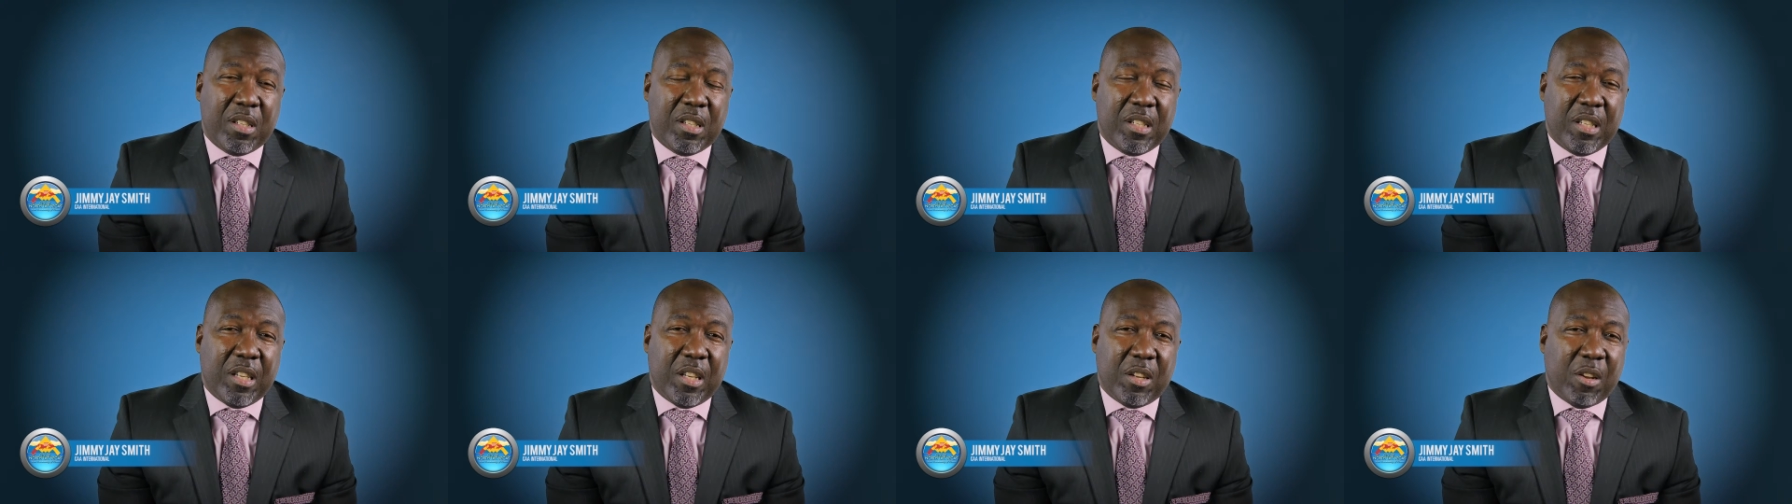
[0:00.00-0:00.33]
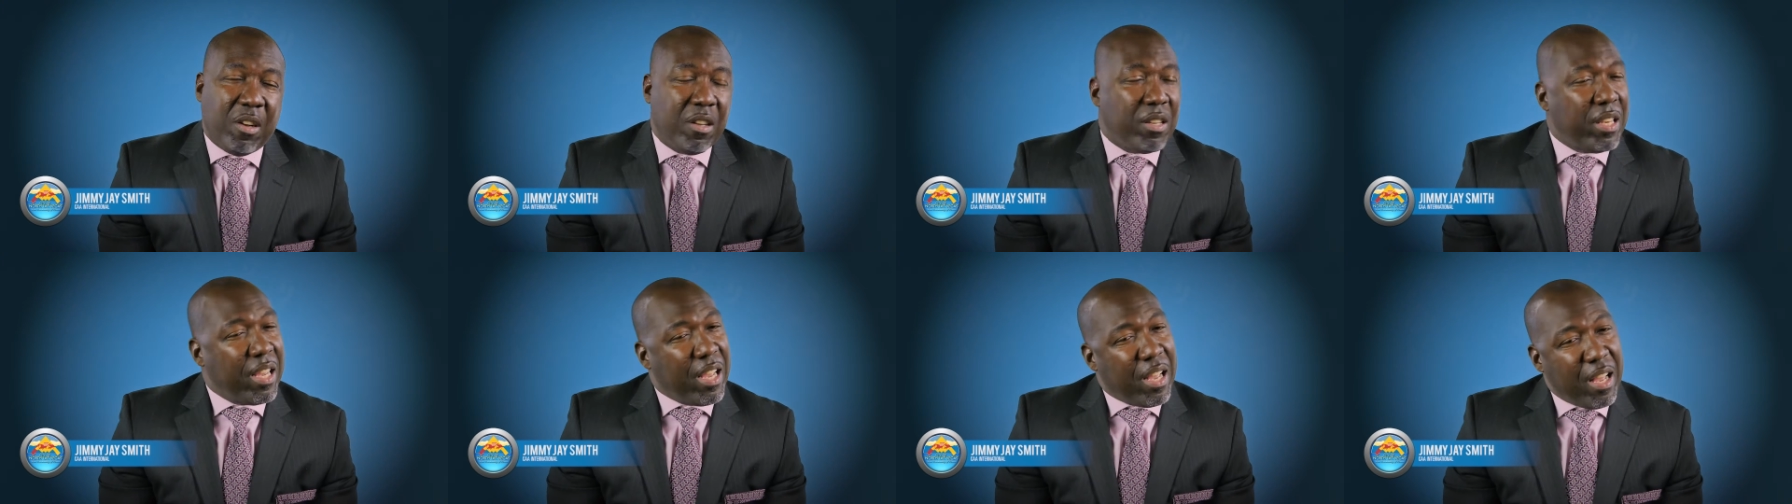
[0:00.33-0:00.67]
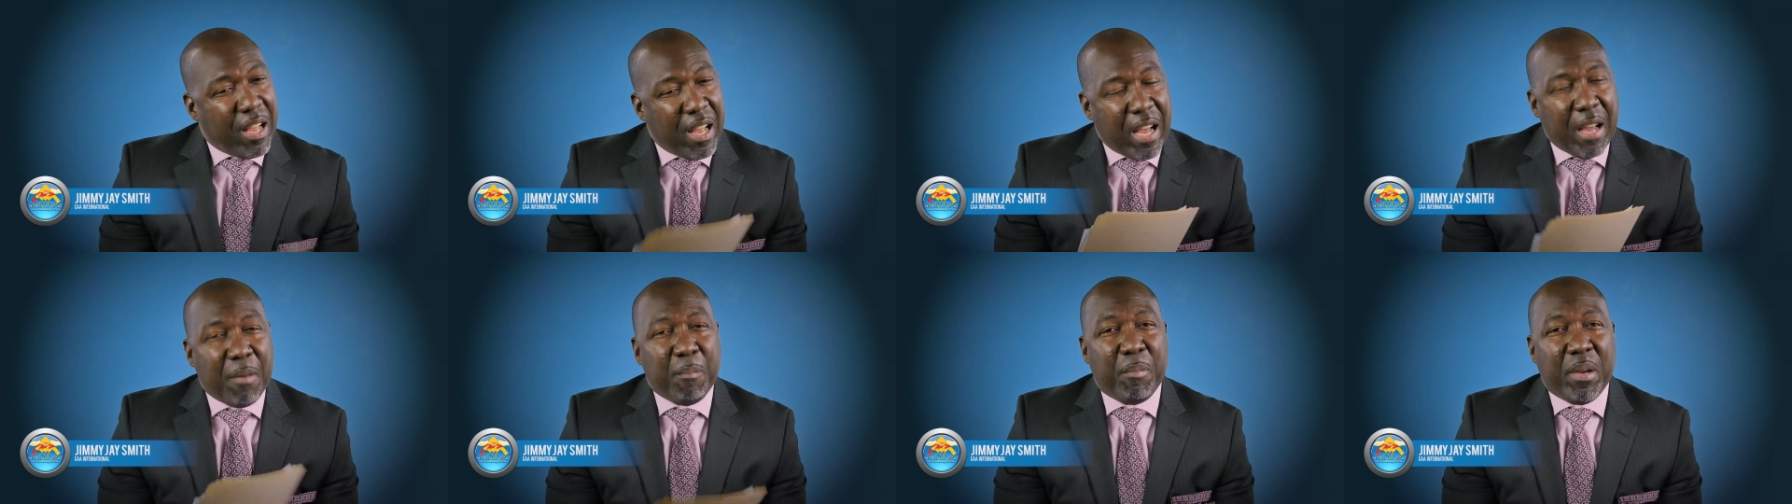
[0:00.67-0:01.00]
Yeah,
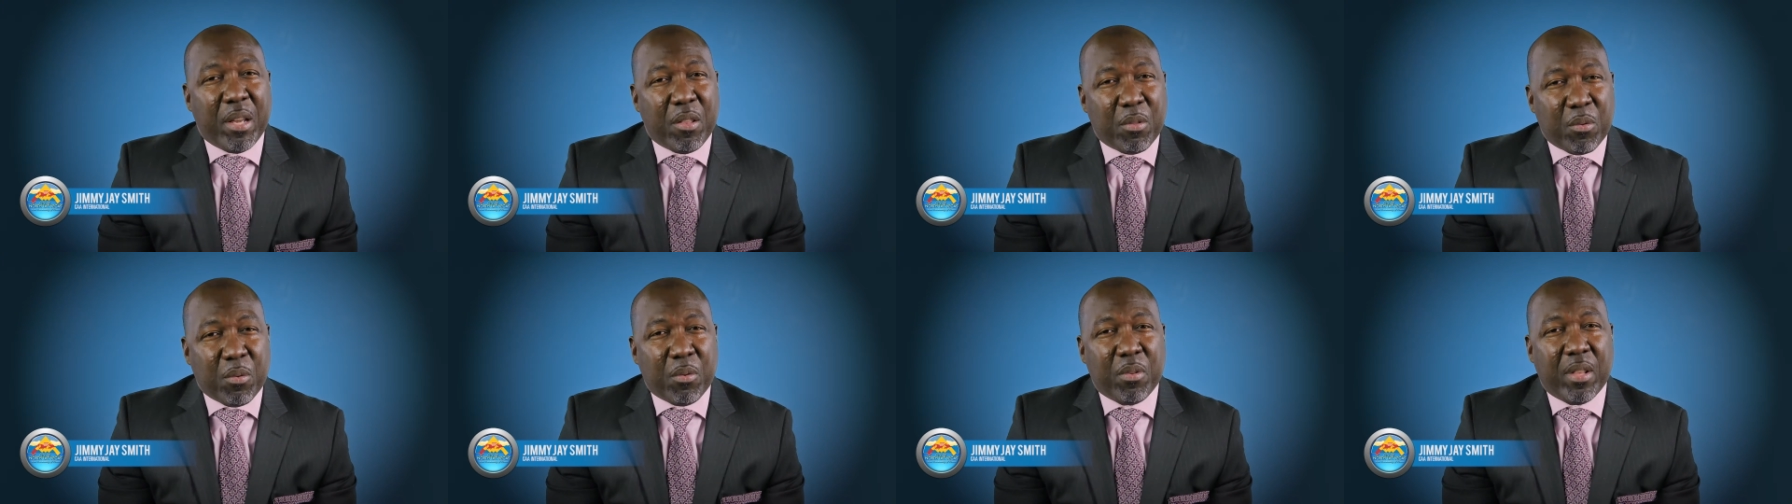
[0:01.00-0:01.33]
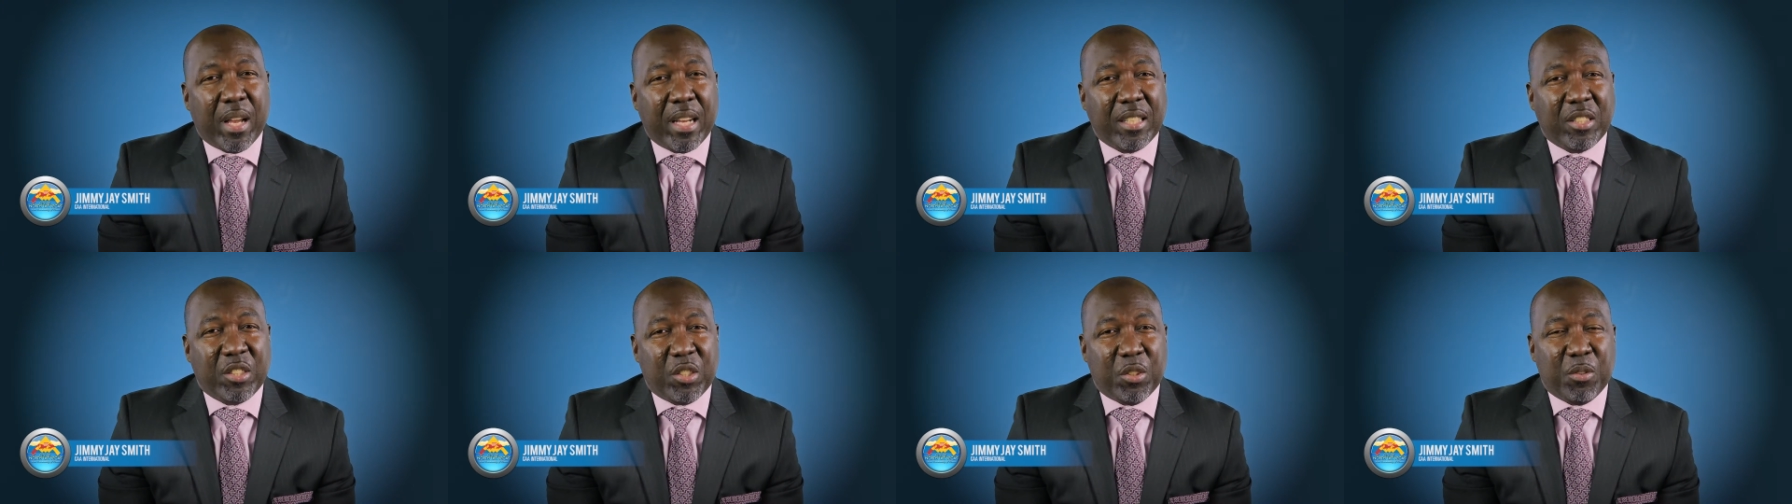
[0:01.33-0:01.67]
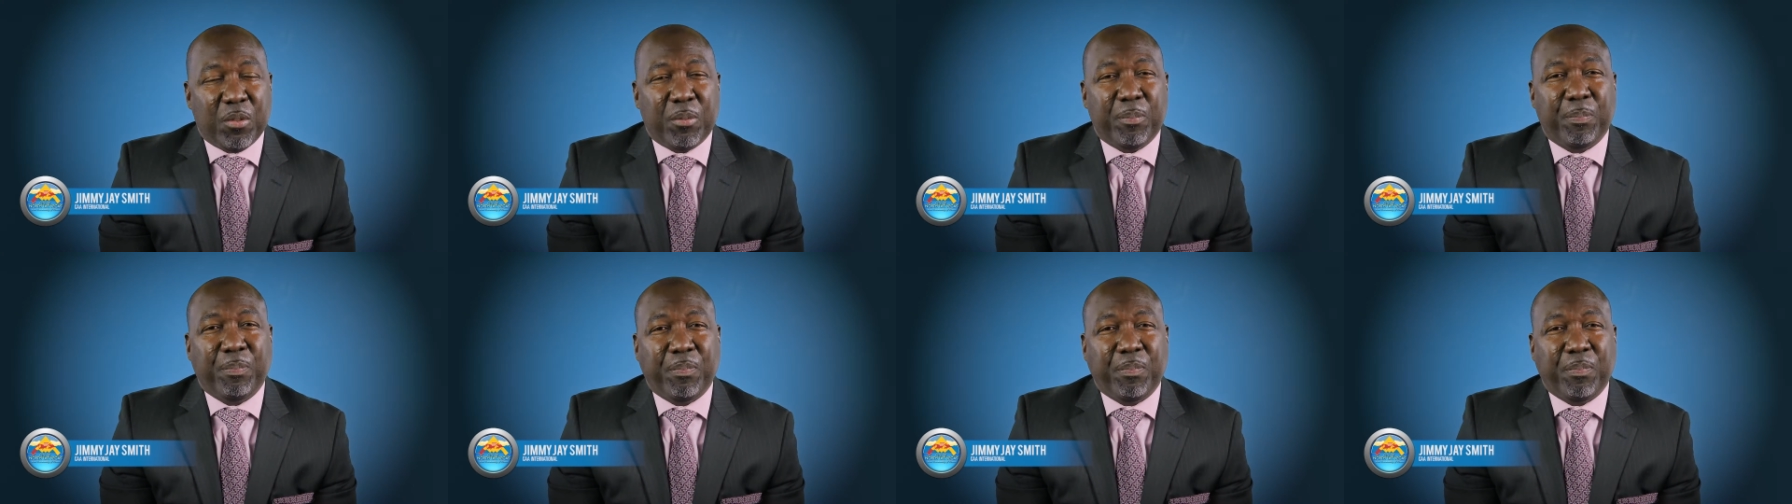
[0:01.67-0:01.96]
I've been through that too.